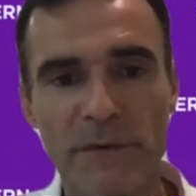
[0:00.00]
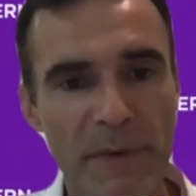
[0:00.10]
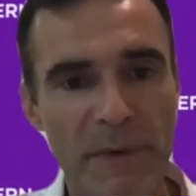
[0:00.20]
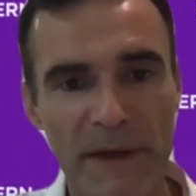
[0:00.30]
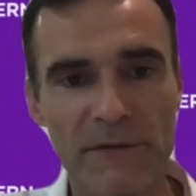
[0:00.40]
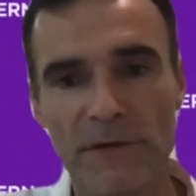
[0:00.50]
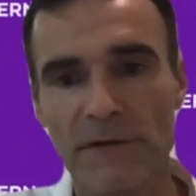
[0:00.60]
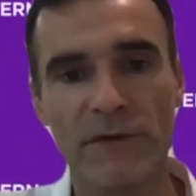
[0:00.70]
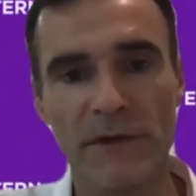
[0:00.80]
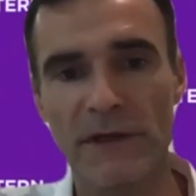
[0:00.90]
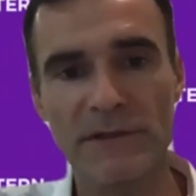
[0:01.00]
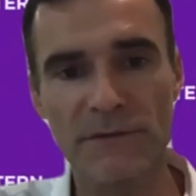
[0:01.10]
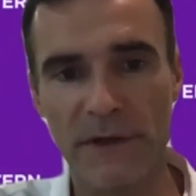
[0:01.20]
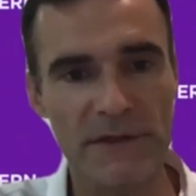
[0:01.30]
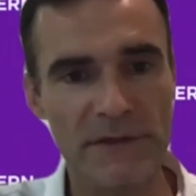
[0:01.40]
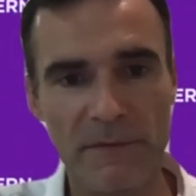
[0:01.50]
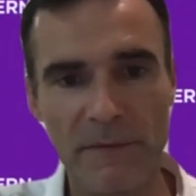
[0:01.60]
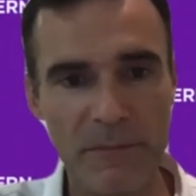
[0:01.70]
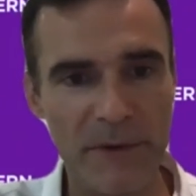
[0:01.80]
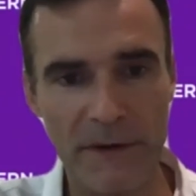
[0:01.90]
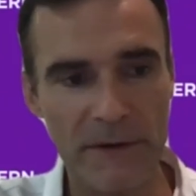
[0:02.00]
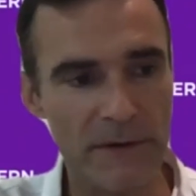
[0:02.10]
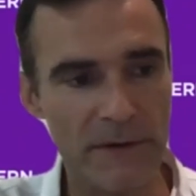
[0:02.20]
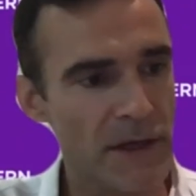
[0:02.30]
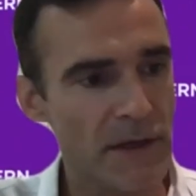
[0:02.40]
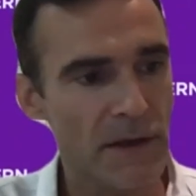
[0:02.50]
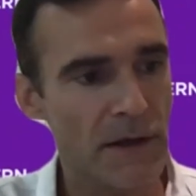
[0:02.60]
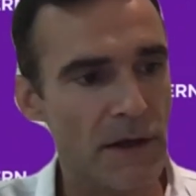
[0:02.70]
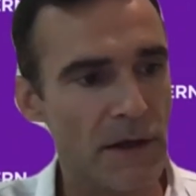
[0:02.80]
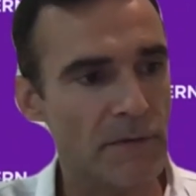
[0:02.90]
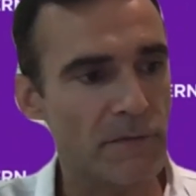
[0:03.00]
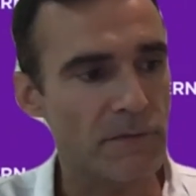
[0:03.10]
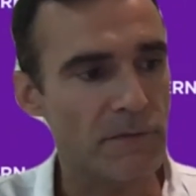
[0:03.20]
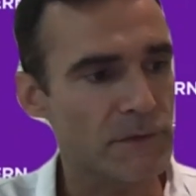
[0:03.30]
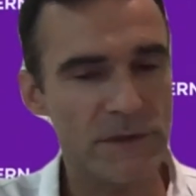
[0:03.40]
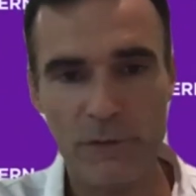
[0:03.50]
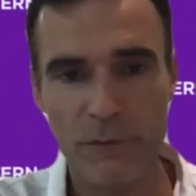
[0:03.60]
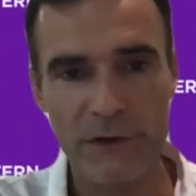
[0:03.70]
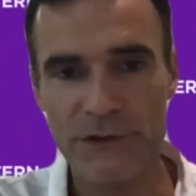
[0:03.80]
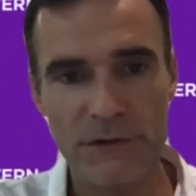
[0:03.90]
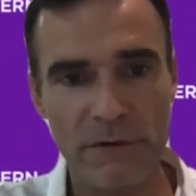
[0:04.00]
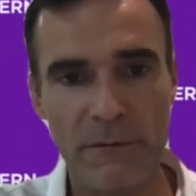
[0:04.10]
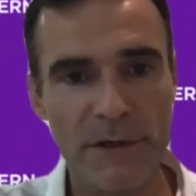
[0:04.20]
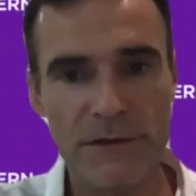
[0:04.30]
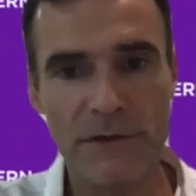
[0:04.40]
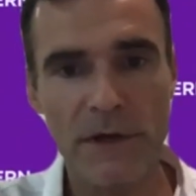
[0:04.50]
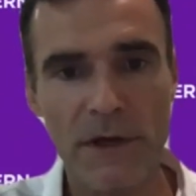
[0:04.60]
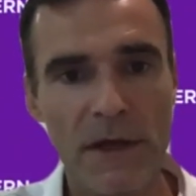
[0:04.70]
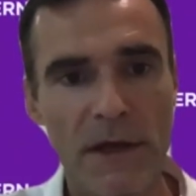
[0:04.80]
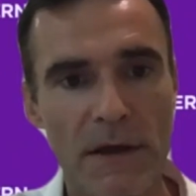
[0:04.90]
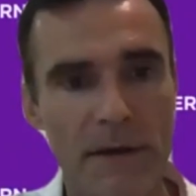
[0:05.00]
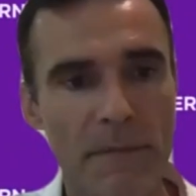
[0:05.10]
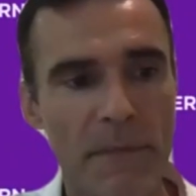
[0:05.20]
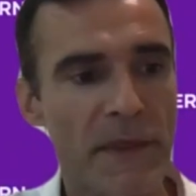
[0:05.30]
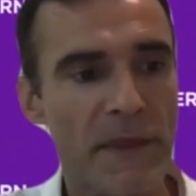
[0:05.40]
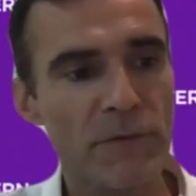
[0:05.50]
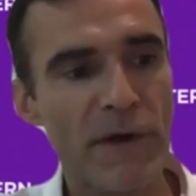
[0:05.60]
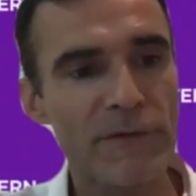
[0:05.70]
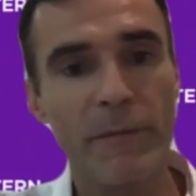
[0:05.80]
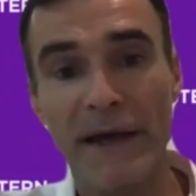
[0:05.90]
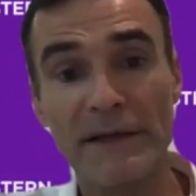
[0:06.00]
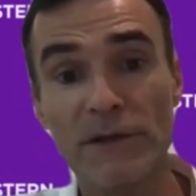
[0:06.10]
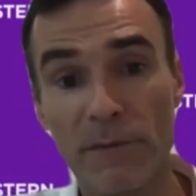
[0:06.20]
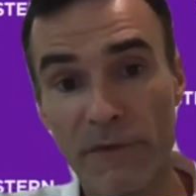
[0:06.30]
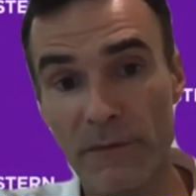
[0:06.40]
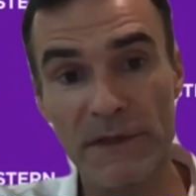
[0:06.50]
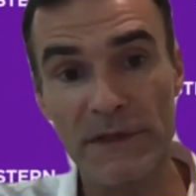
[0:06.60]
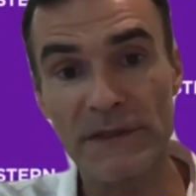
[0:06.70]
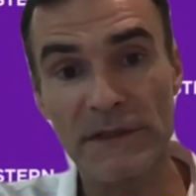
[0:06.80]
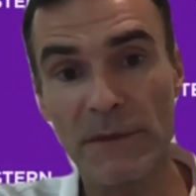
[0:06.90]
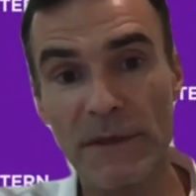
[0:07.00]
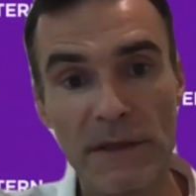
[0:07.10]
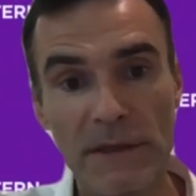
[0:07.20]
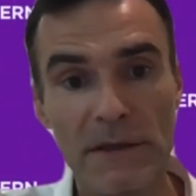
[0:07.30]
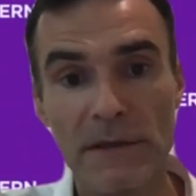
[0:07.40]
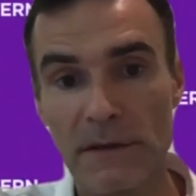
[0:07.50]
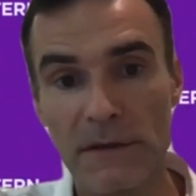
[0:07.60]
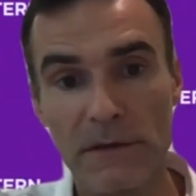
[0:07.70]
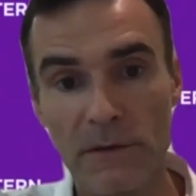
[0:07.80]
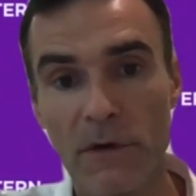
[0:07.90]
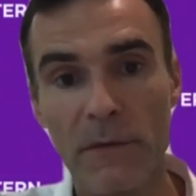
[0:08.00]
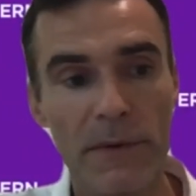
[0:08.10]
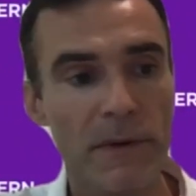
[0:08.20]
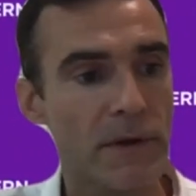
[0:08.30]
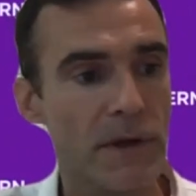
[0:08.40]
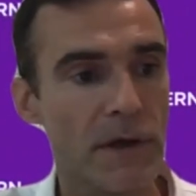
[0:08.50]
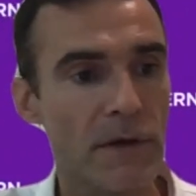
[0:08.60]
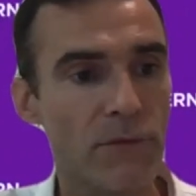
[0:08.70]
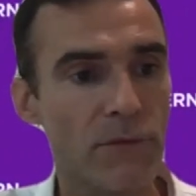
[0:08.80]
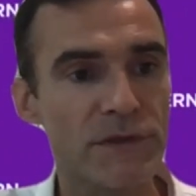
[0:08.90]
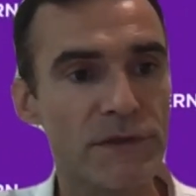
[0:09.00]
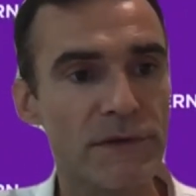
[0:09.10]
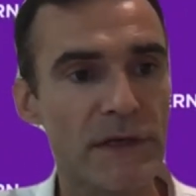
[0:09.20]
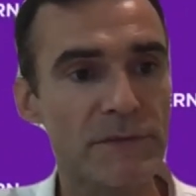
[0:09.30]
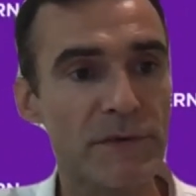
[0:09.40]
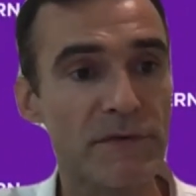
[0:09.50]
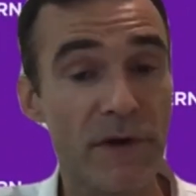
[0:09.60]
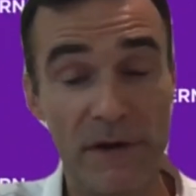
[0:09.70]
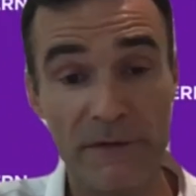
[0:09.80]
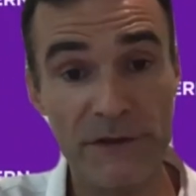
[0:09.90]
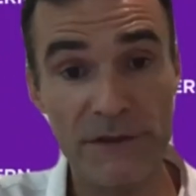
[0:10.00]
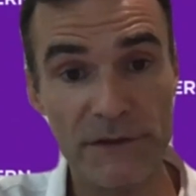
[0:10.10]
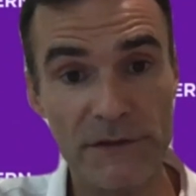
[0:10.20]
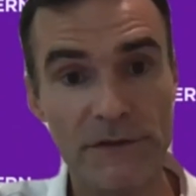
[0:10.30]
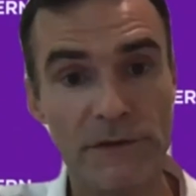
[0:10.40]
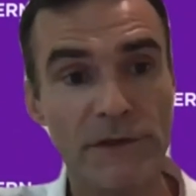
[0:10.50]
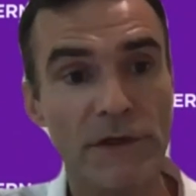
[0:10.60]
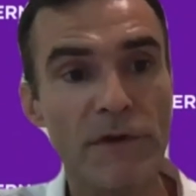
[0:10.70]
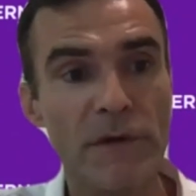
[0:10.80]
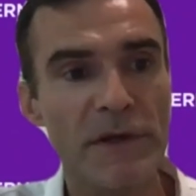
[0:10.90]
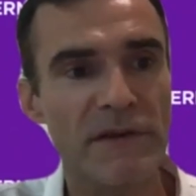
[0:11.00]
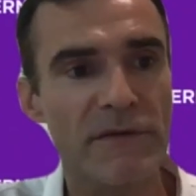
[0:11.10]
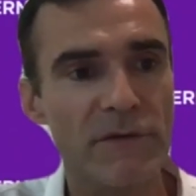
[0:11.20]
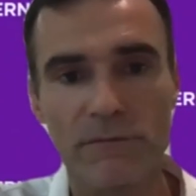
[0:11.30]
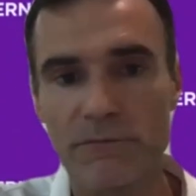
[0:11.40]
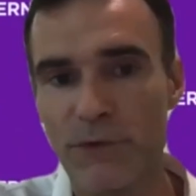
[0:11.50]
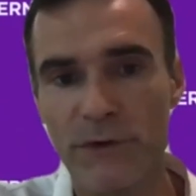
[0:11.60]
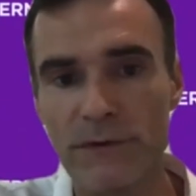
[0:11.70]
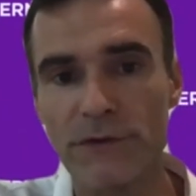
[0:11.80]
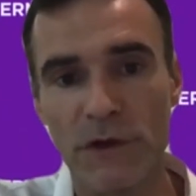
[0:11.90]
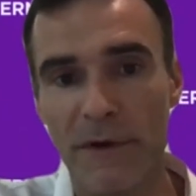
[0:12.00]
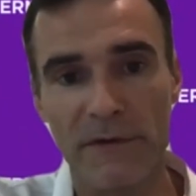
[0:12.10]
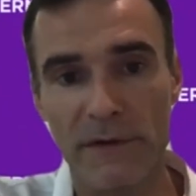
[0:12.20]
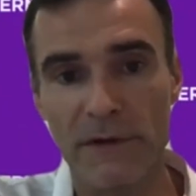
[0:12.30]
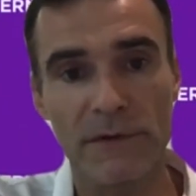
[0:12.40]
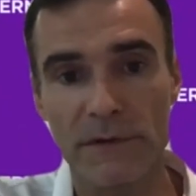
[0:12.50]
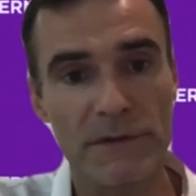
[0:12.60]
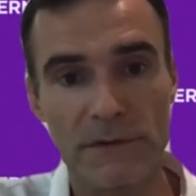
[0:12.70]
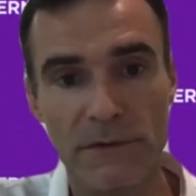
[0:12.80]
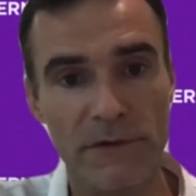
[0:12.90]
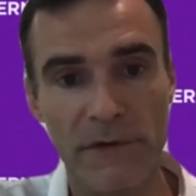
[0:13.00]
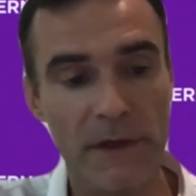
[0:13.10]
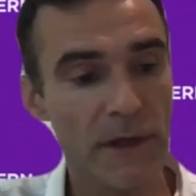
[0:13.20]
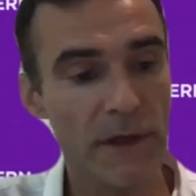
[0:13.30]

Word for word: be paying dividend over the next two years, period, um, just as a precautionary measure. Then we have the backstop from the E C B in, in Europe, uh, which is, has been very efficient. The central banks have done a pretty good job, I think, during this whole thing.